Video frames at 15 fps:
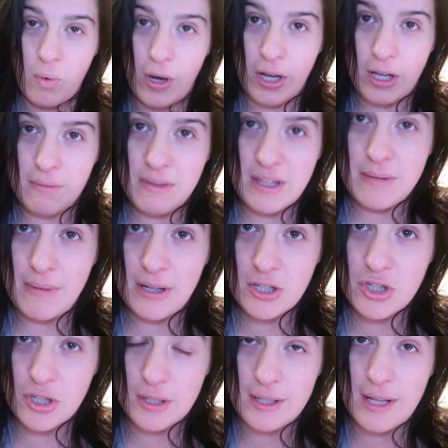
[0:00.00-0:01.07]
wearing a Mickey
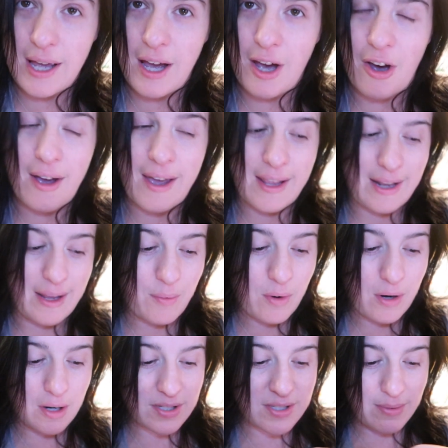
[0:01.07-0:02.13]
Mouse shirt now, and I
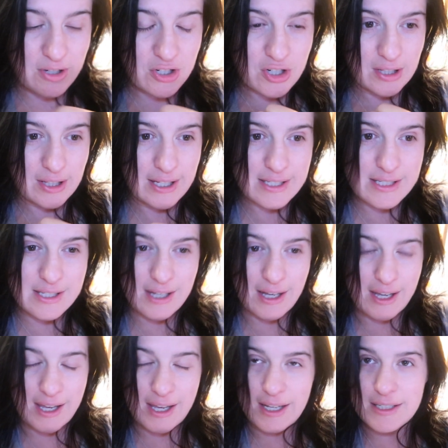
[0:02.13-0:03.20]
wore a sweatshirt last
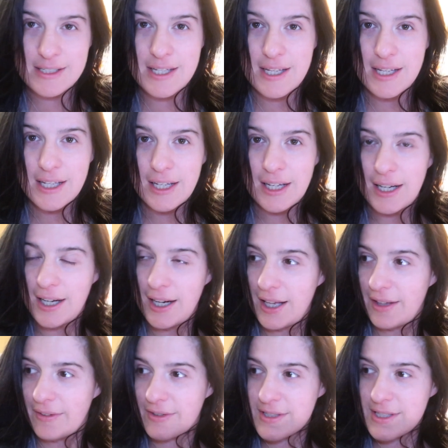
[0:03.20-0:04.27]
night.
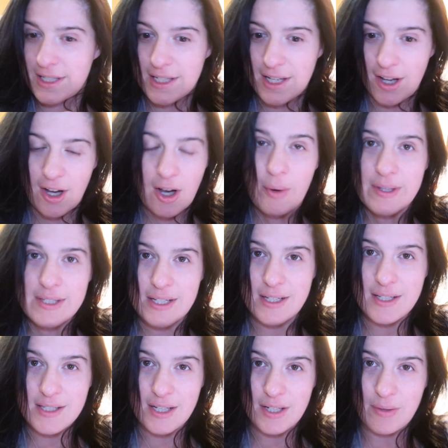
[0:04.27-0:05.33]
Oliver's always in
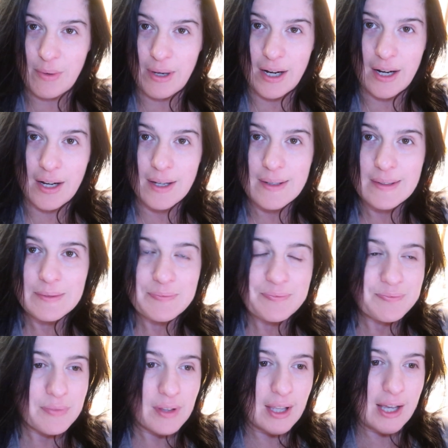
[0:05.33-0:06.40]
his underwear.
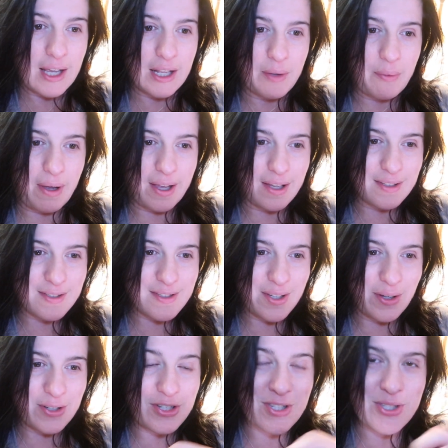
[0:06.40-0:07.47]
Anyway,
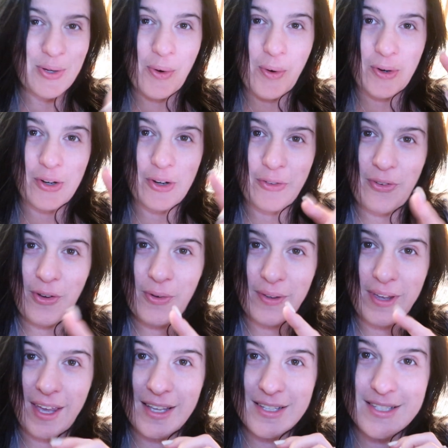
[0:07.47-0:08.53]
so I just ordered a phone
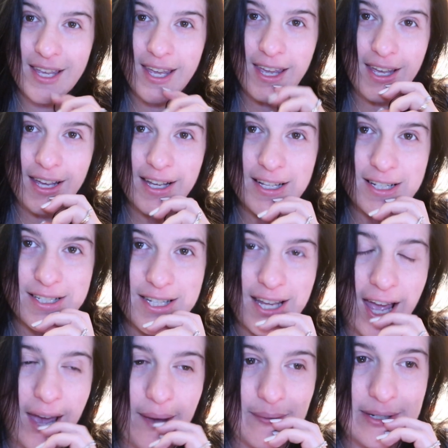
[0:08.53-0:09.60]
case, and
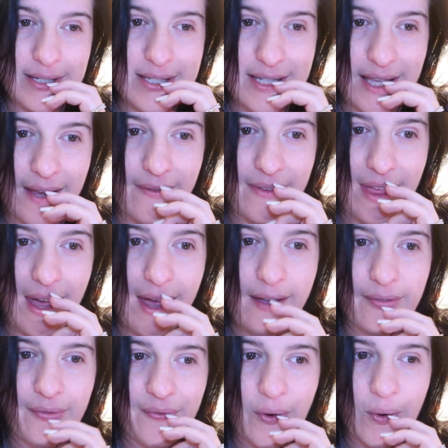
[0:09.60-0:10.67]
I'm gonna save
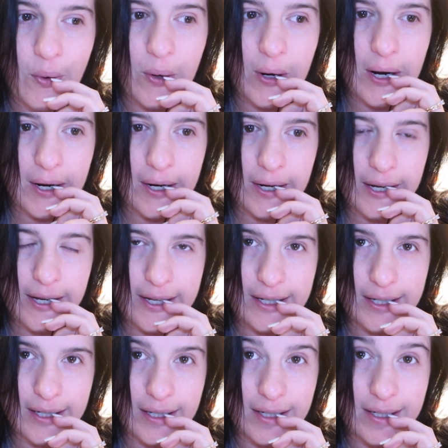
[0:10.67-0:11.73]
that for
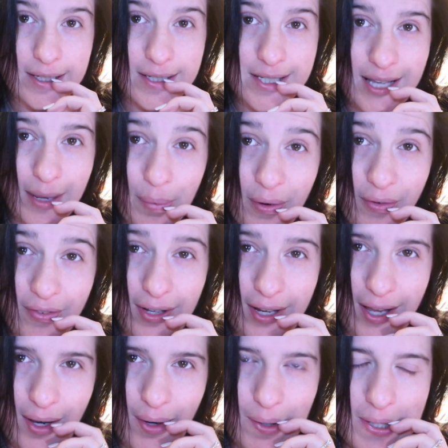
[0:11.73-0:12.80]
a separate
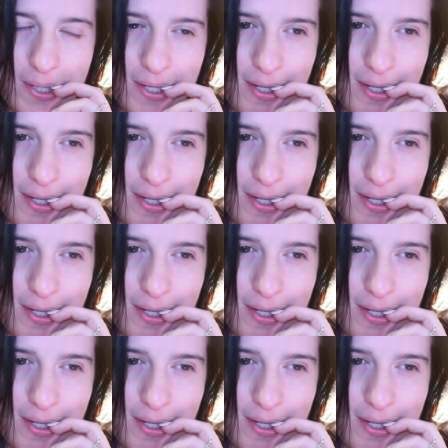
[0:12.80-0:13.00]
video.